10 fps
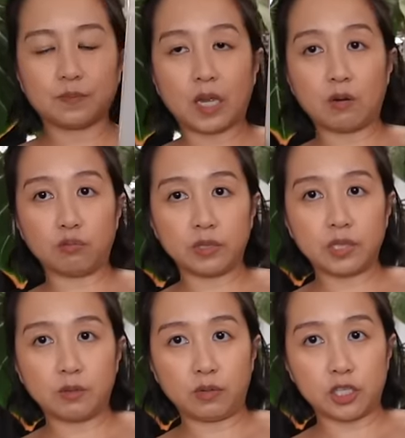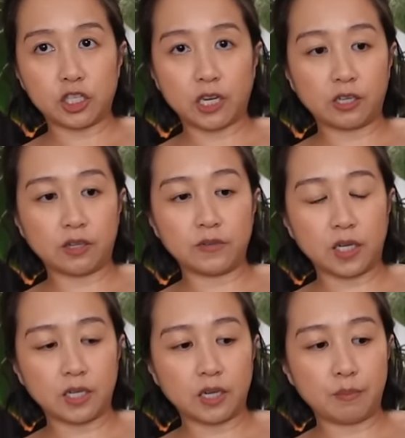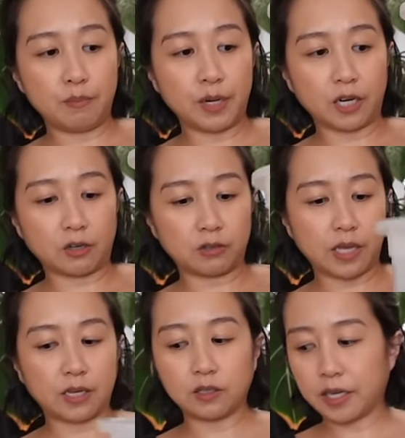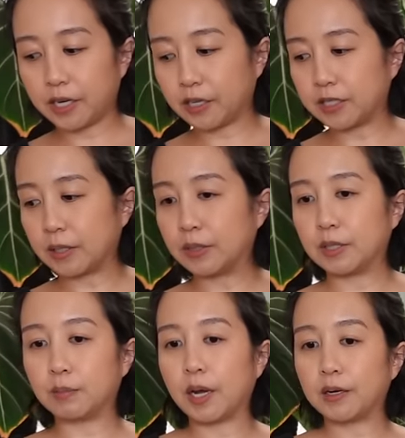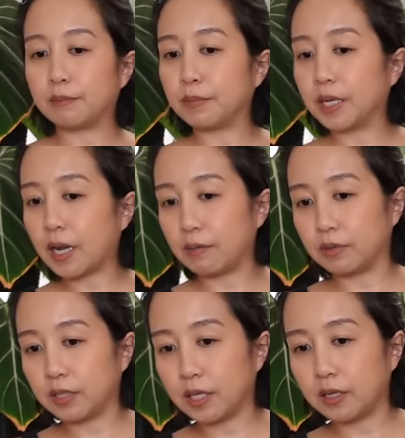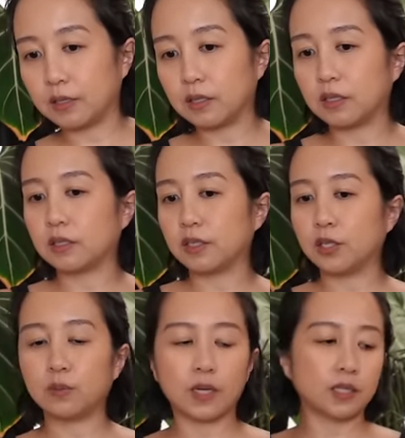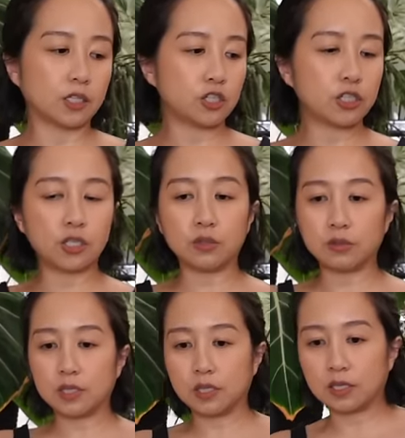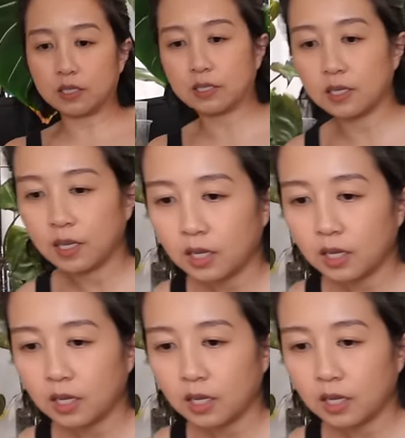I really wish I could have done a bigger LECA layer down at the bottom, but I really, you know what? Let's just use this